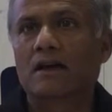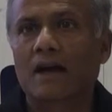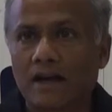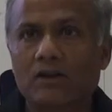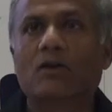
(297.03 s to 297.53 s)

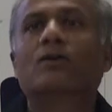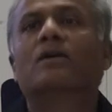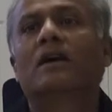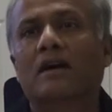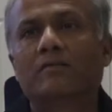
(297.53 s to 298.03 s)
I know
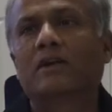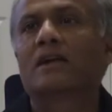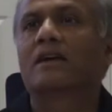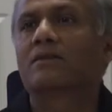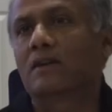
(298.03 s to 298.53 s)
I'm going
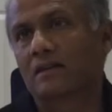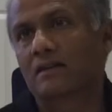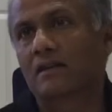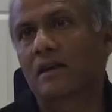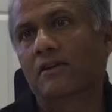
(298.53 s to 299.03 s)
to have
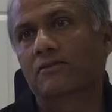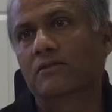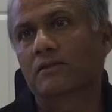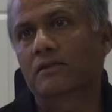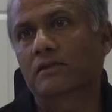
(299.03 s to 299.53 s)
another
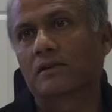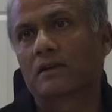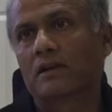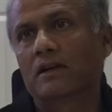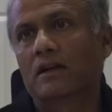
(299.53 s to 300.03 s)
life.
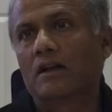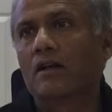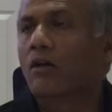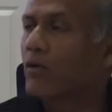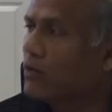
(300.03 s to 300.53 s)

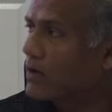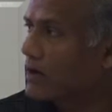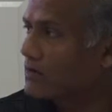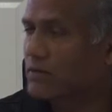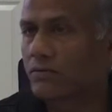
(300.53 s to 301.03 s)
who
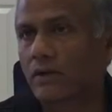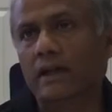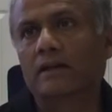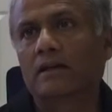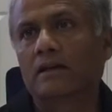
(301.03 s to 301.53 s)
are we fooling?